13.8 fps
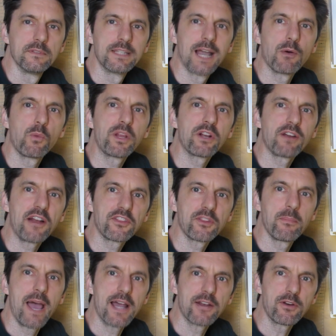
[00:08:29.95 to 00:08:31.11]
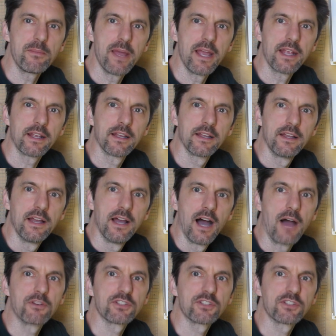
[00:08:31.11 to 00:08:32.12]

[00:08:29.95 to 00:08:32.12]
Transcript: Now, when we were out at the battery bank, I